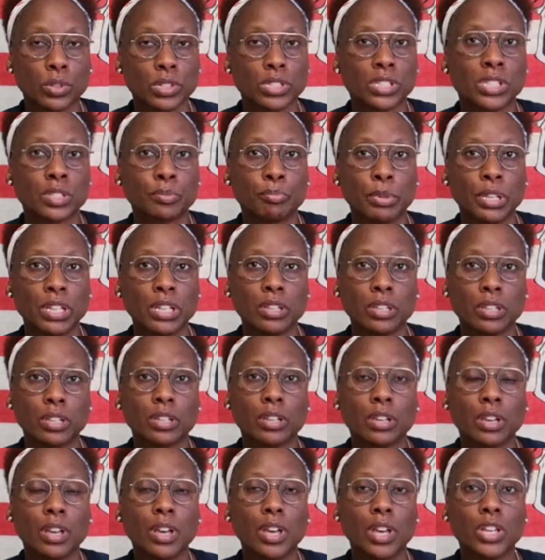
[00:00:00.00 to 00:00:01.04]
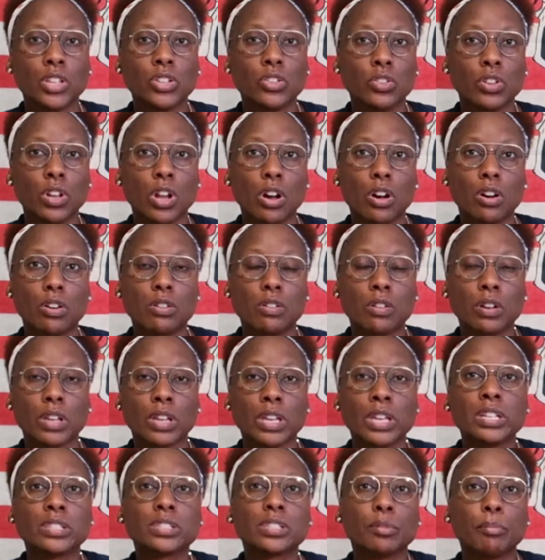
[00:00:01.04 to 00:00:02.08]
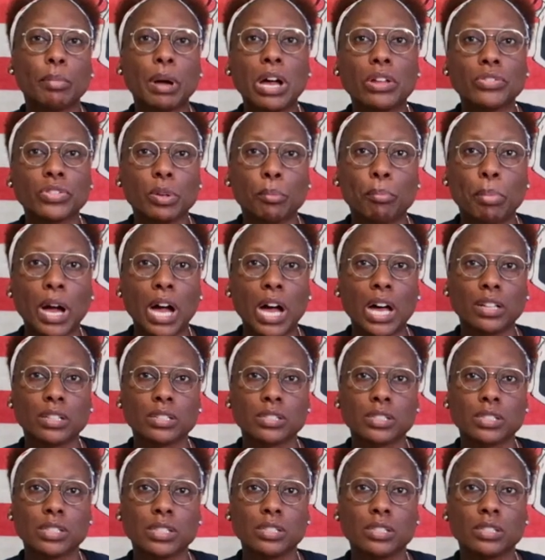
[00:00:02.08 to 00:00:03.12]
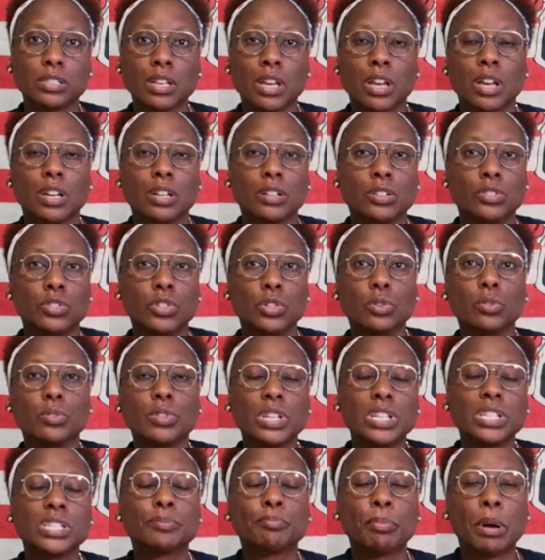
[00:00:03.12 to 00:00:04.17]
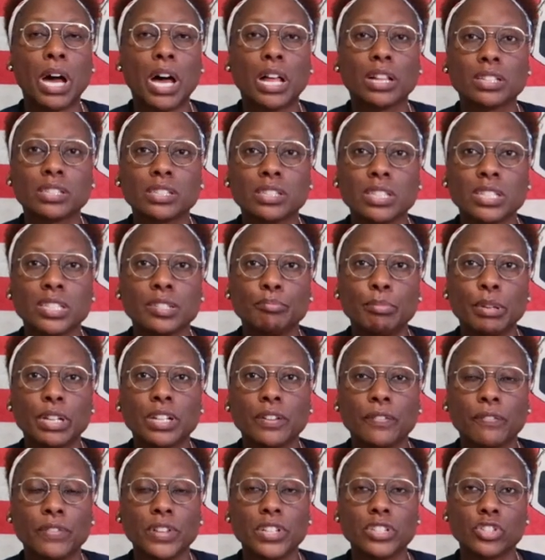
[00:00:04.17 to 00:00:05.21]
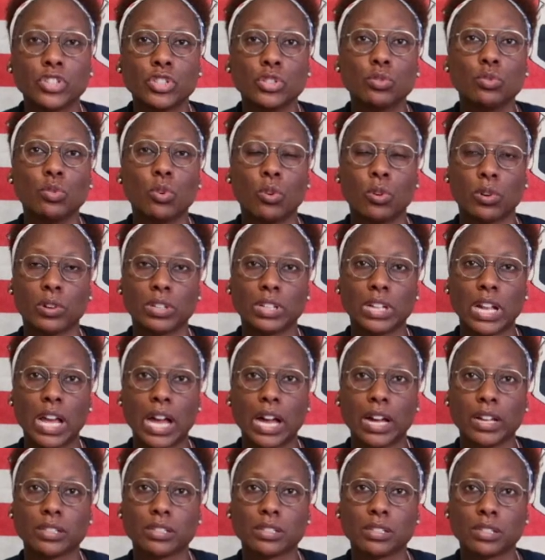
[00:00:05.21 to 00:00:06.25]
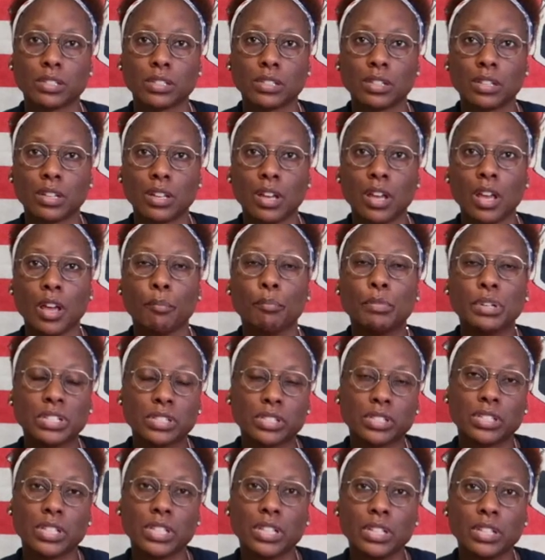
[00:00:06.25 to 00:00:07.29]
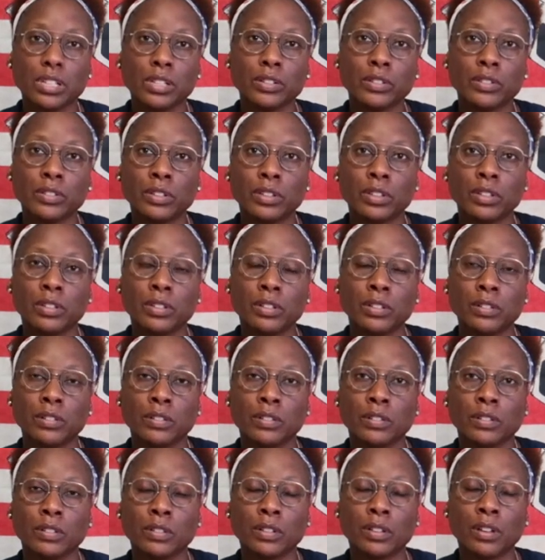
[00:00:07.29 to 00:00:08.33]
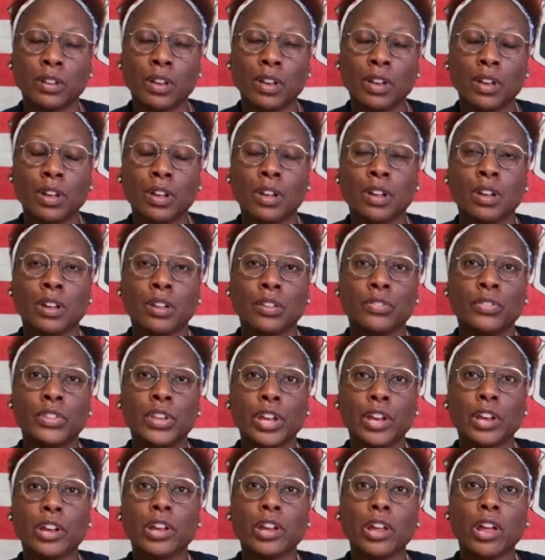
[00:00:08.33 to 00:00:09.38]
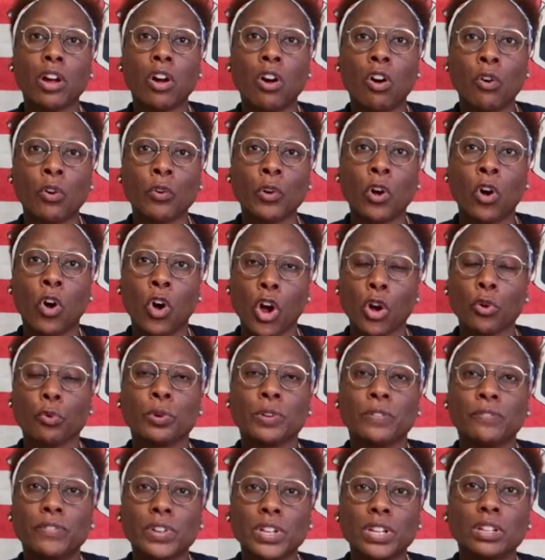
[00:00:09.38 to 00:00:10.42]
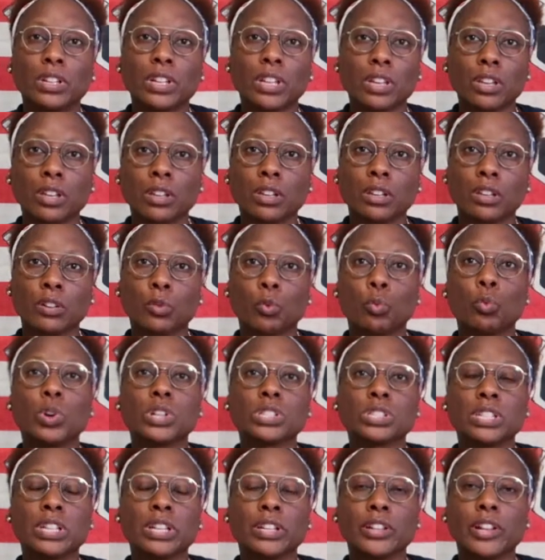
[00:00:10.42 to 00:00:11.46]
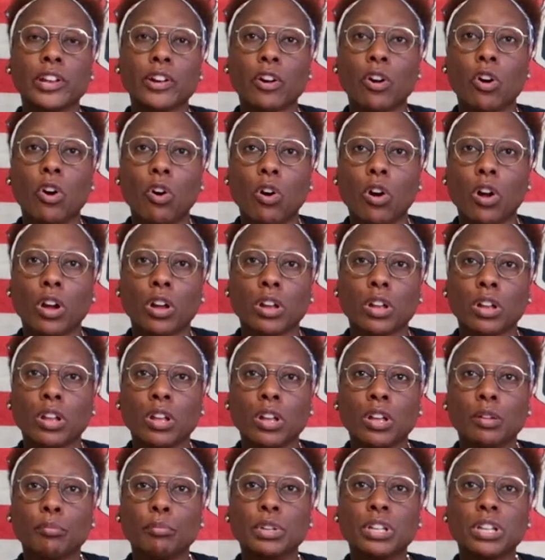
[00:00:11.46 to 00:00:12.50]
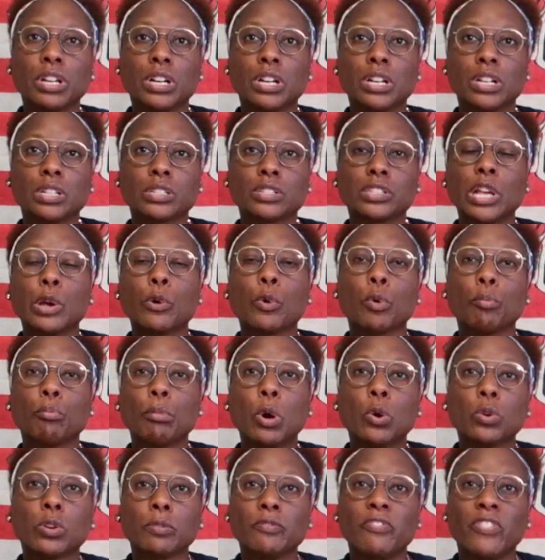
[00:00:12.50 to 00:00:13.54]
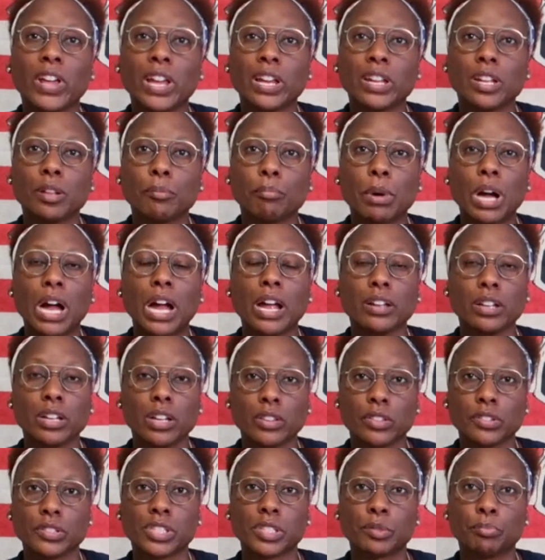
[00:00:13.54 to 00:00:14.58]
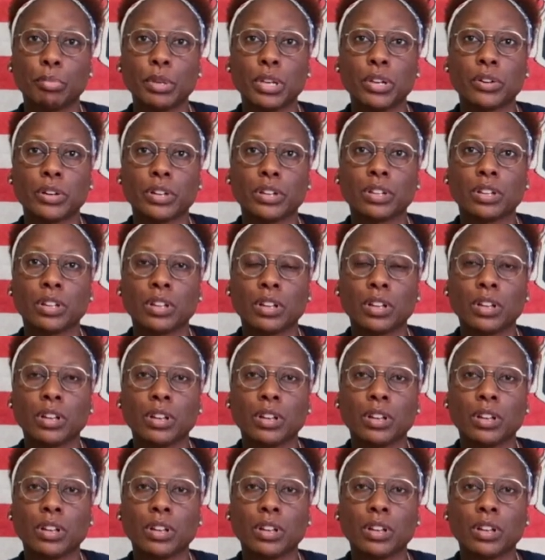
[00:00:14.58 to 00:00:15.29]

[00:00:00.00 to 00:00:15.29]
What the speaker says: to speak. You know, it's about the policies. Do these policies benefit you or not? But see, they are revealing what's in their heart, because they were motivated by another spirit,